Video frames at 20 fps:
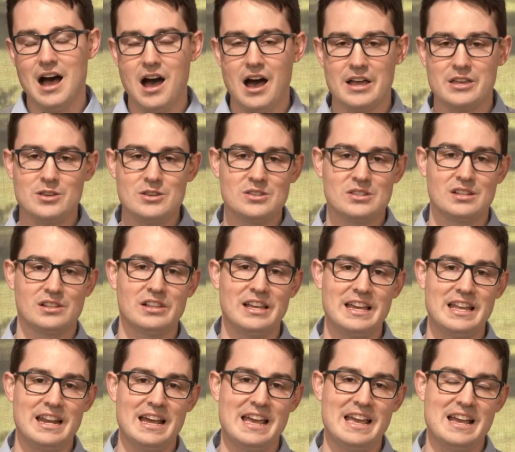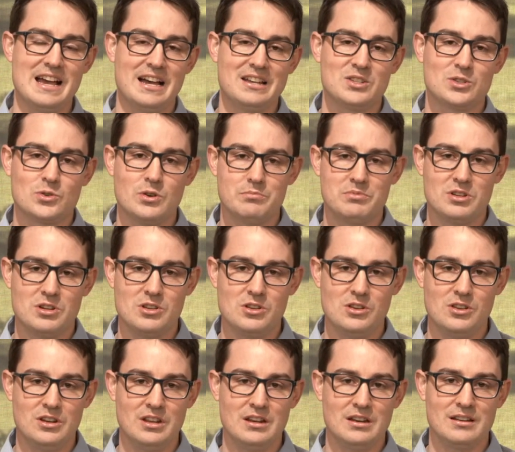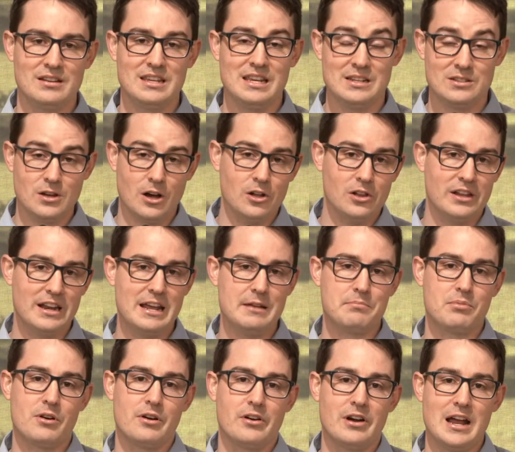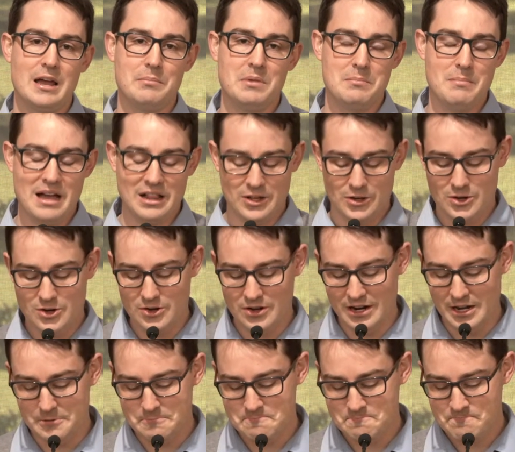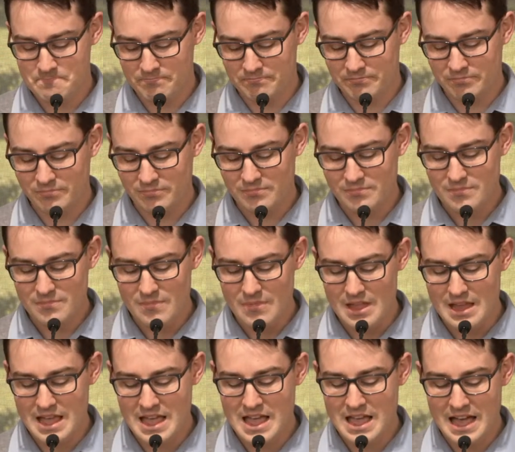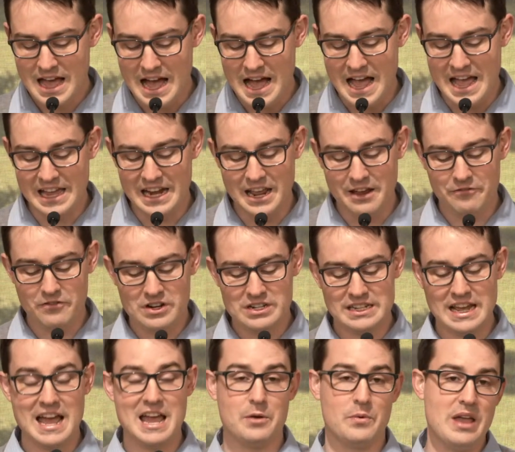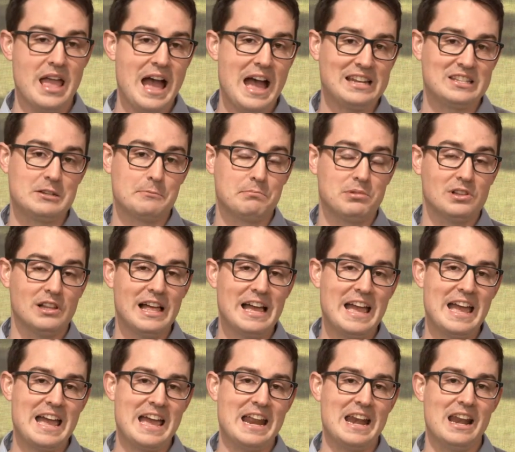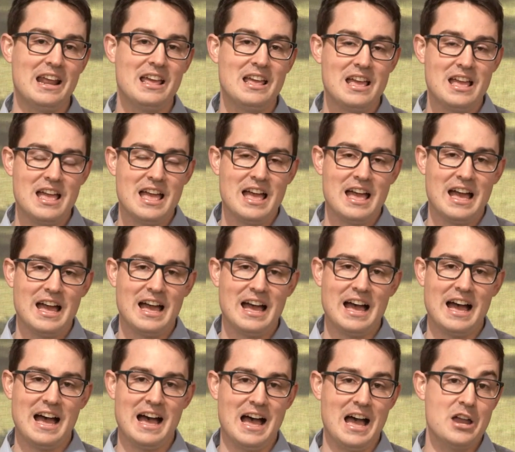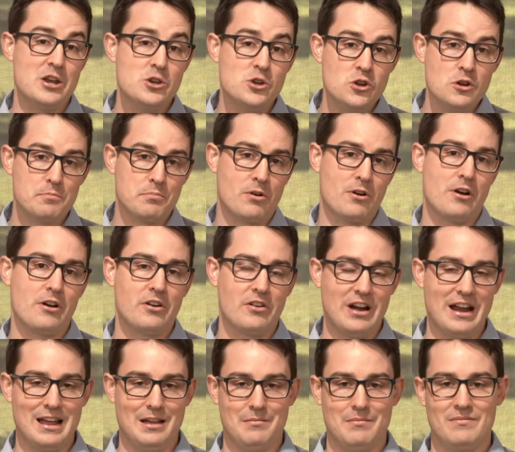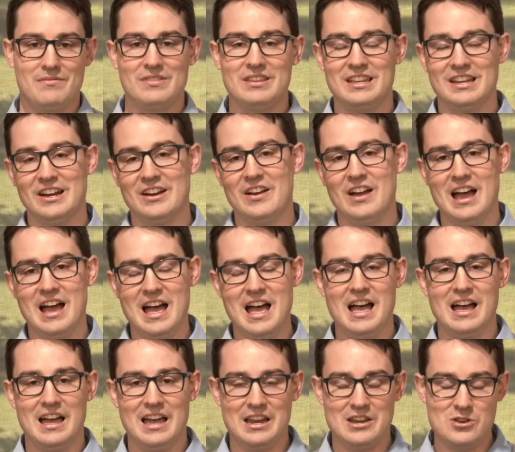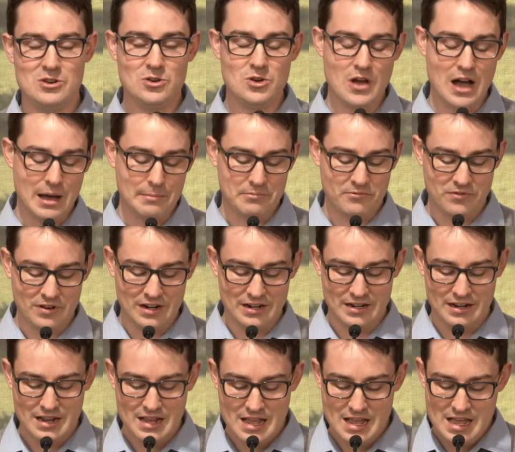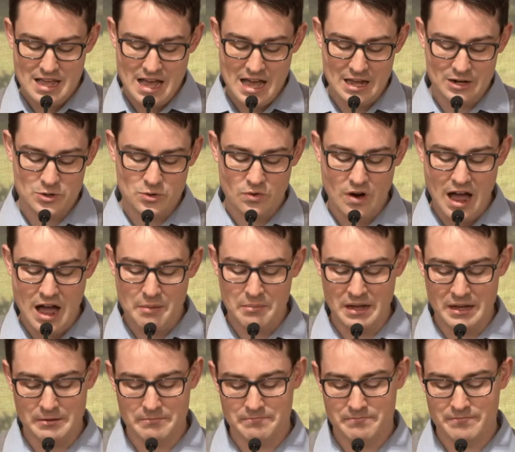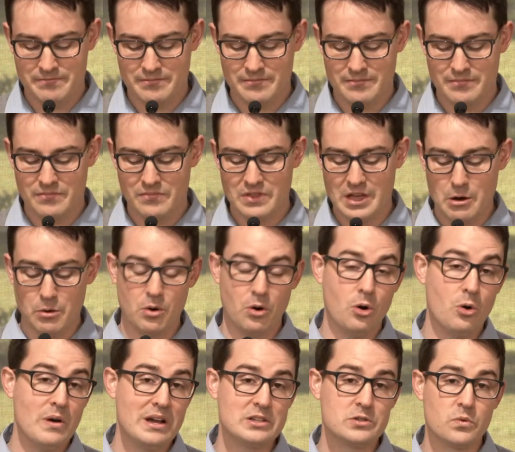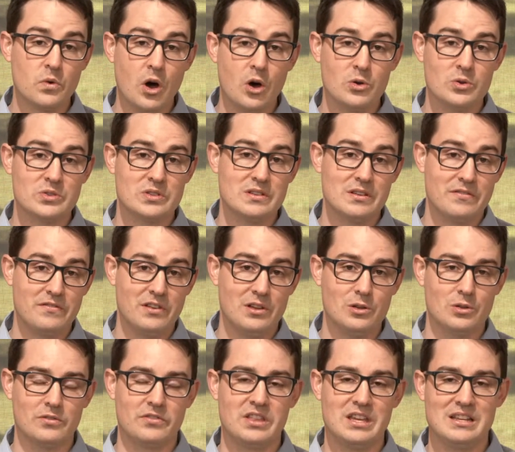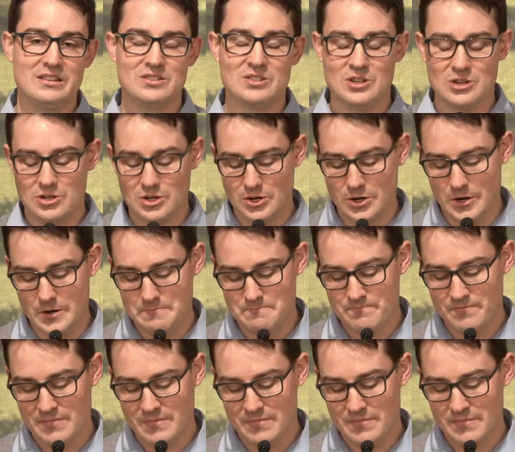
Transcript: I used to lead a Scripture Union kids' holiday program in Mallacoota. And every day we had to plan a new program, you know, a new upfront drama. There were always roles to fill, things to do.